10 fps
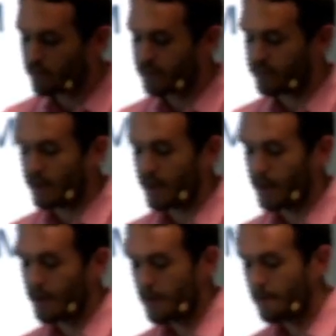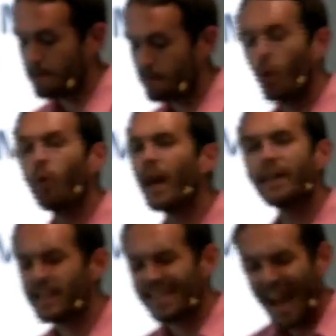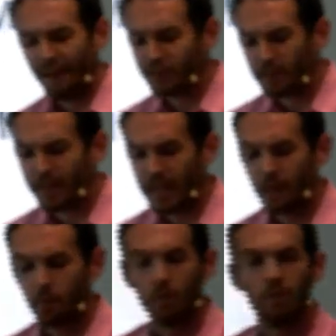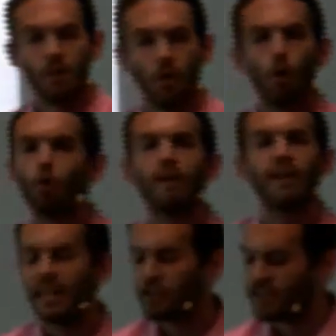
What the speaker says: say. All ideas have to be equal. All religions